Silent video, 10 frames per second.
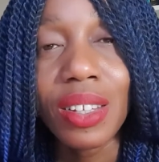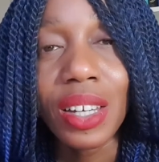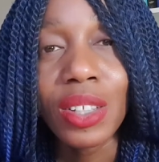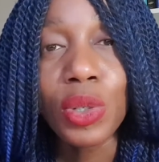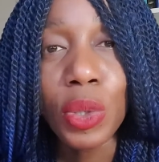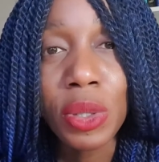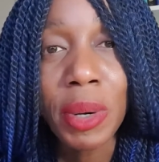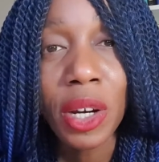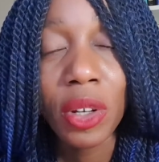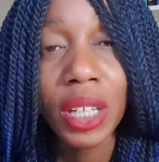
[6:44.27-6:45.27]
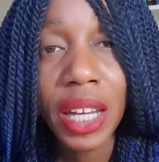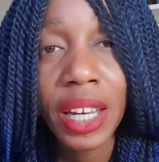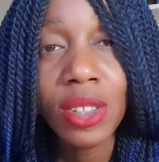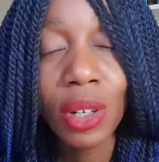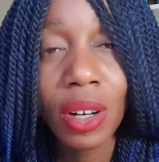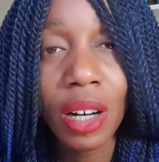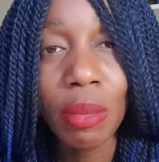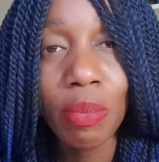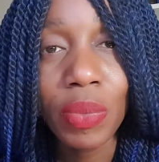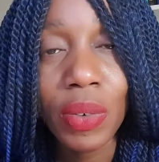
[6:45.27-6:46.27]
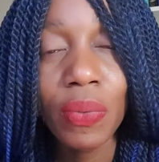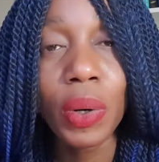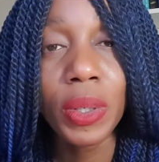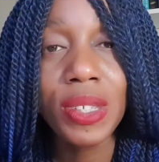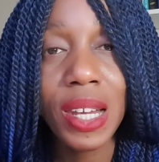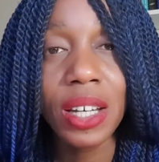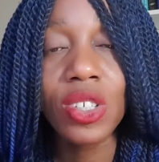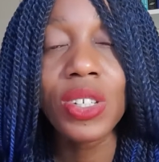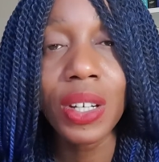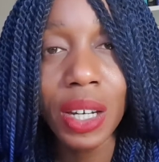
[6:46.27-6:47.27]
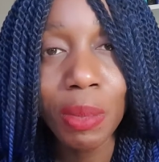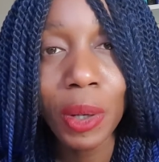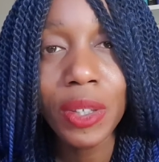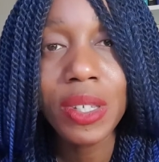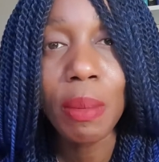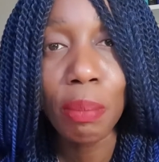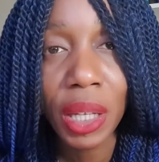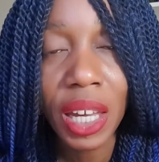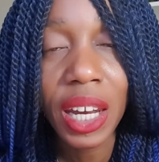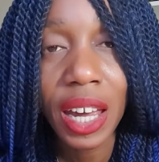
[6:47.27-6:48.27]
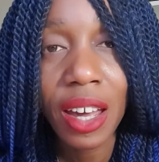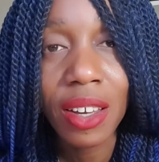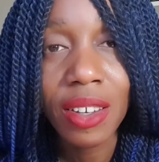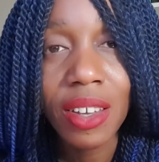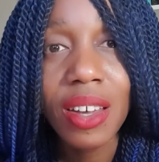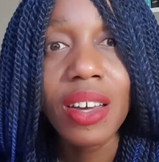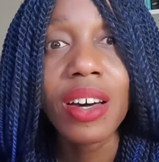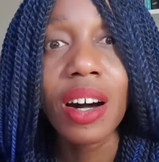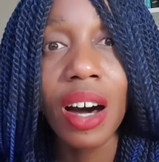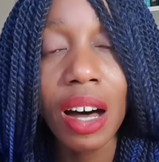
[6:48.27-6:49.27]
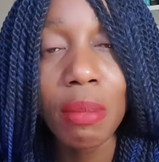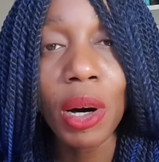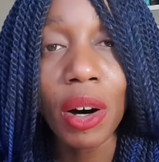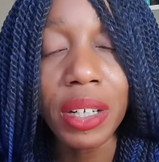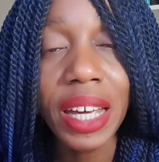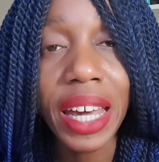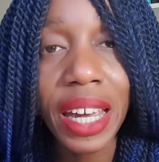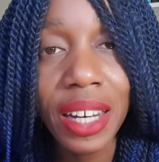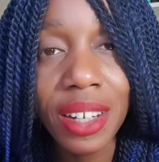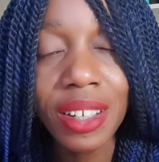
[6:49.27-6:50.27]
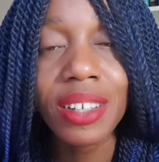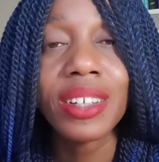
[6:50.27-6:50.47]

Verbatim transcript: It's rosemarynonnyknight.com forward slash deliberate millionaire come on in.